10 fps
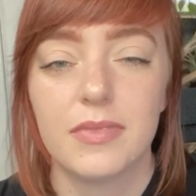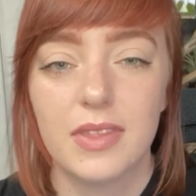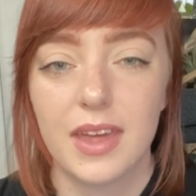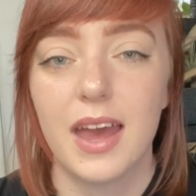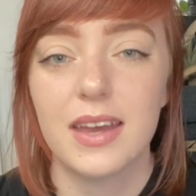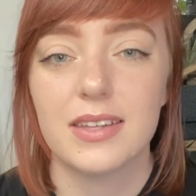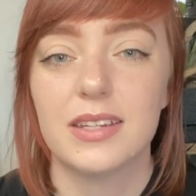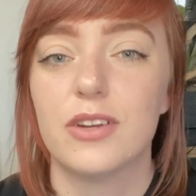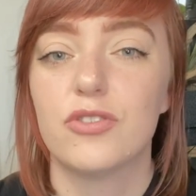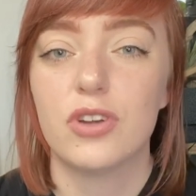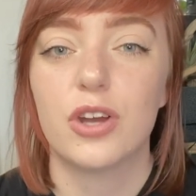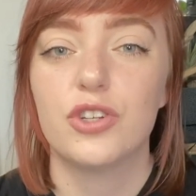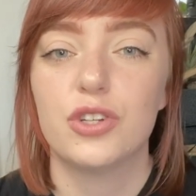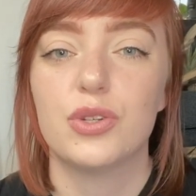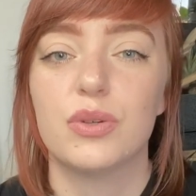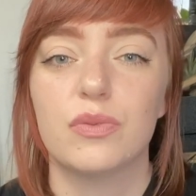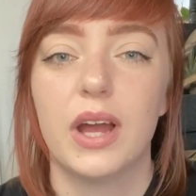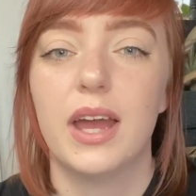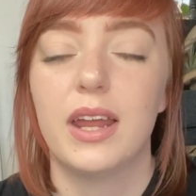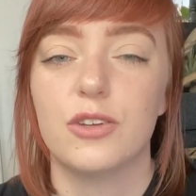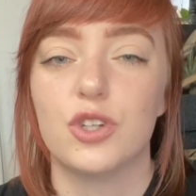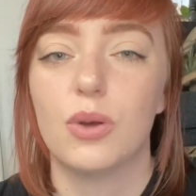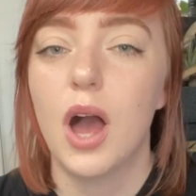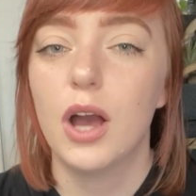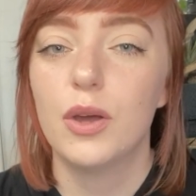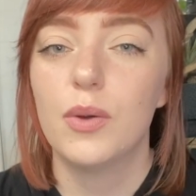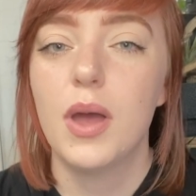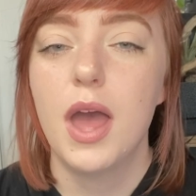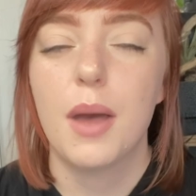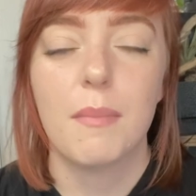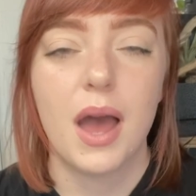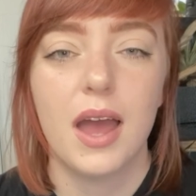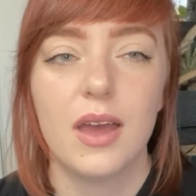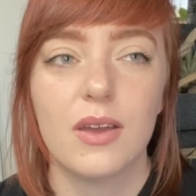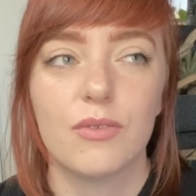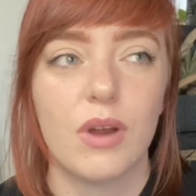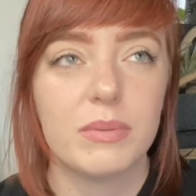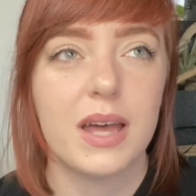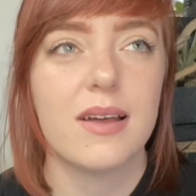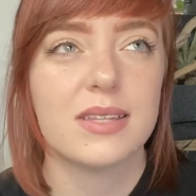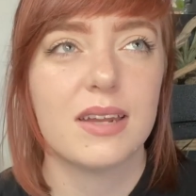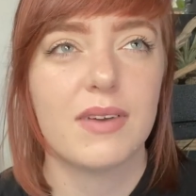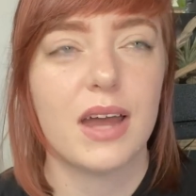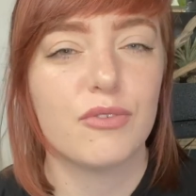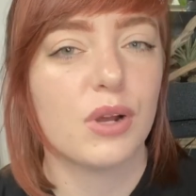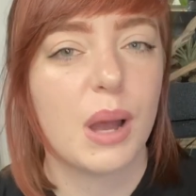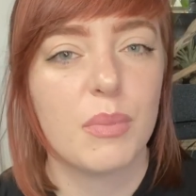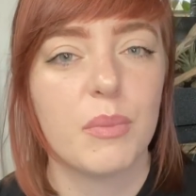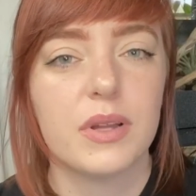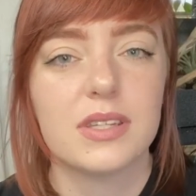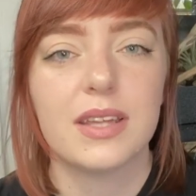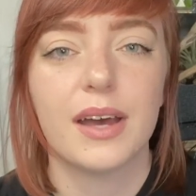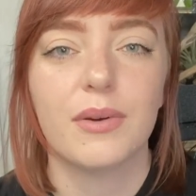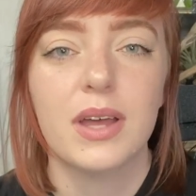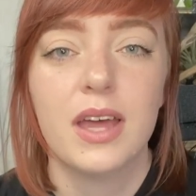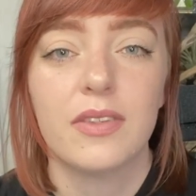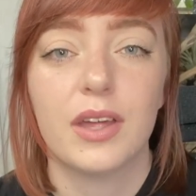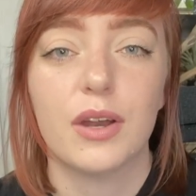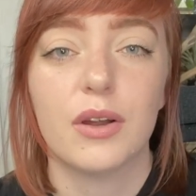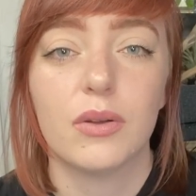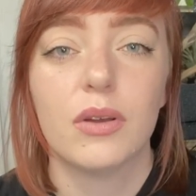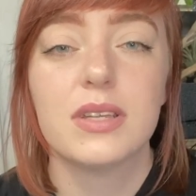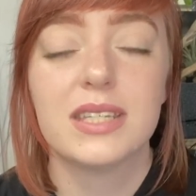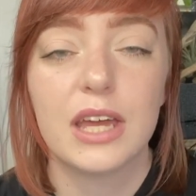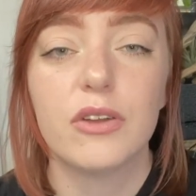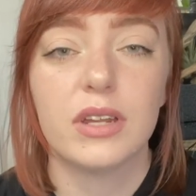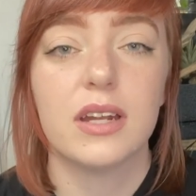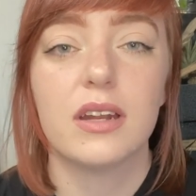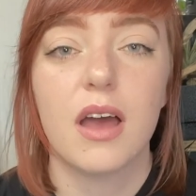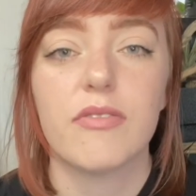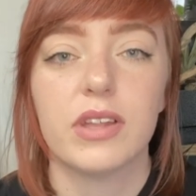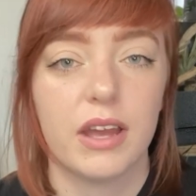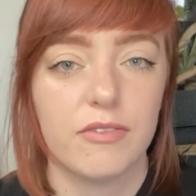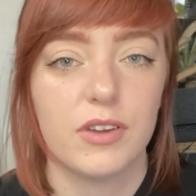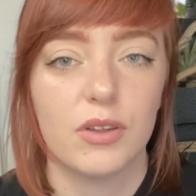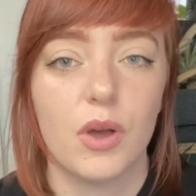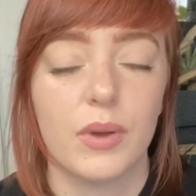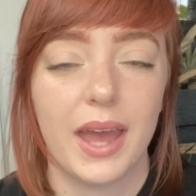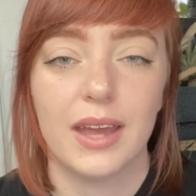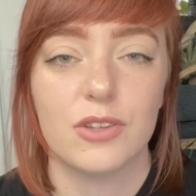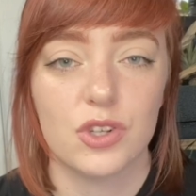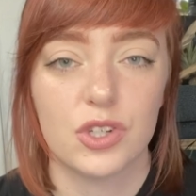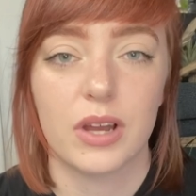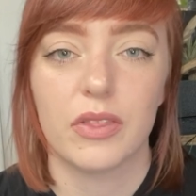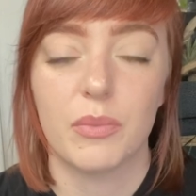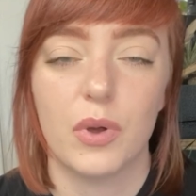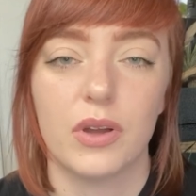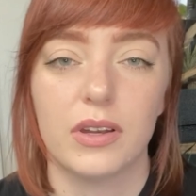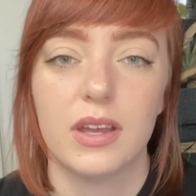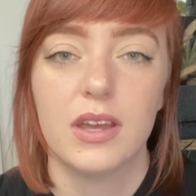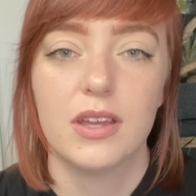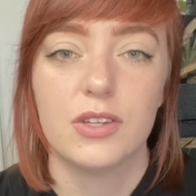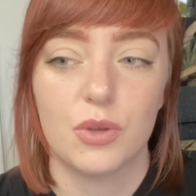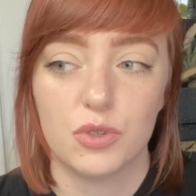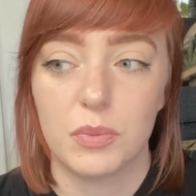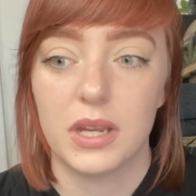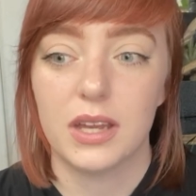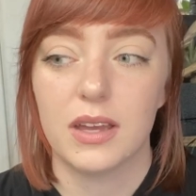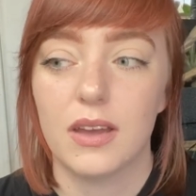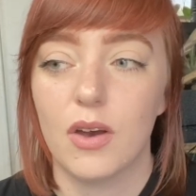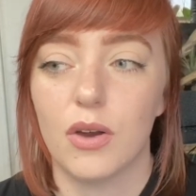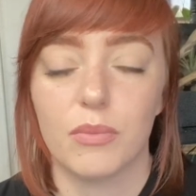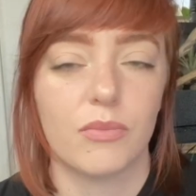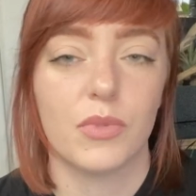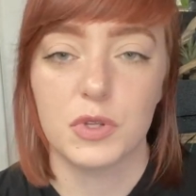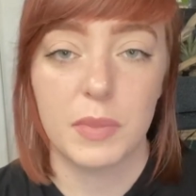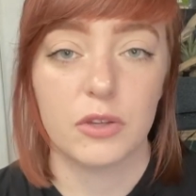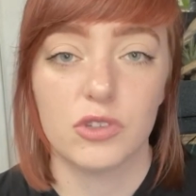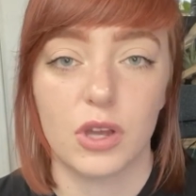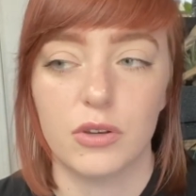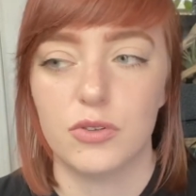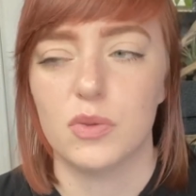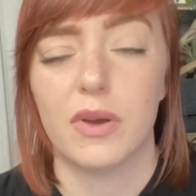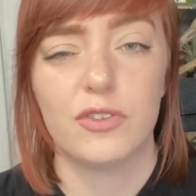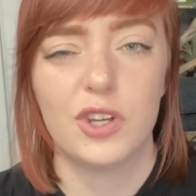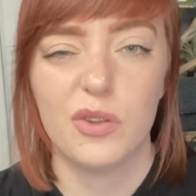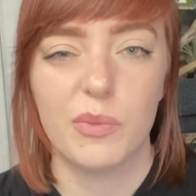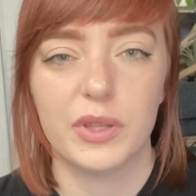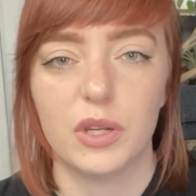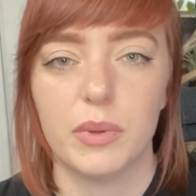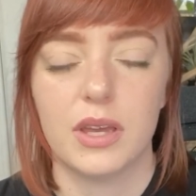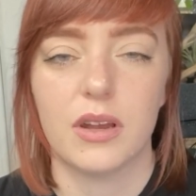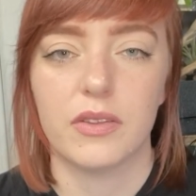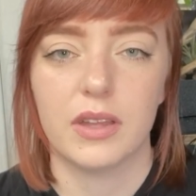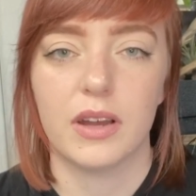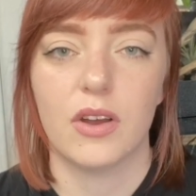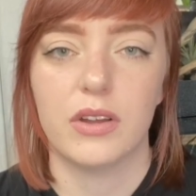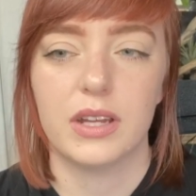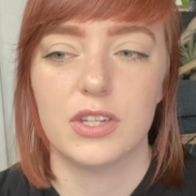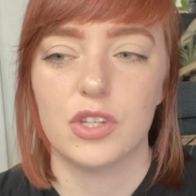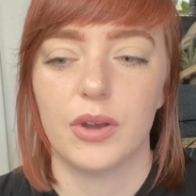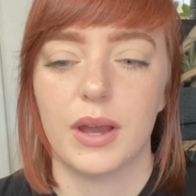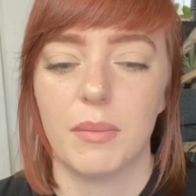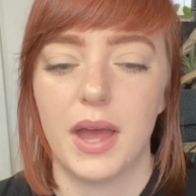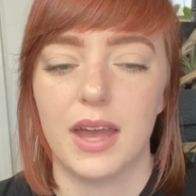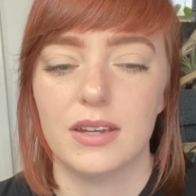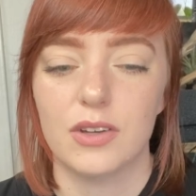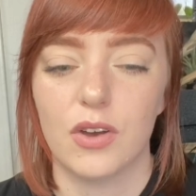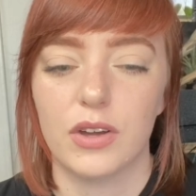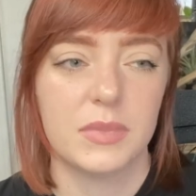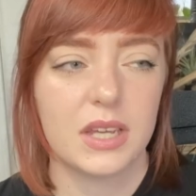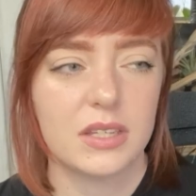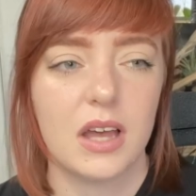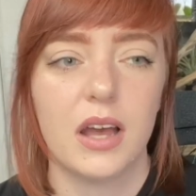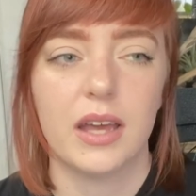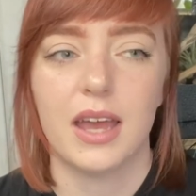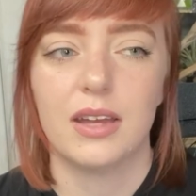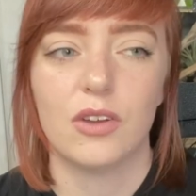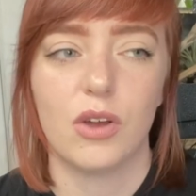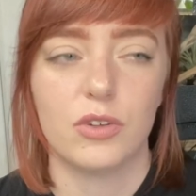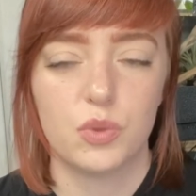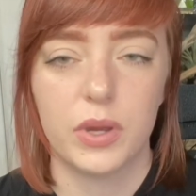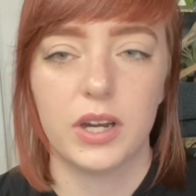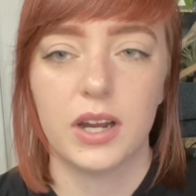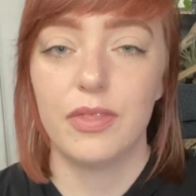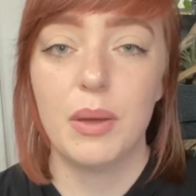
that is an introduction to Wren and Shukaku, my reptiles that I've had for a couple months now that are settled in enough that I feel okay to share them on social media, or well, especially on YouTube. I've shared them a little bit here and there on Instagram and on TikTok and on Twitter.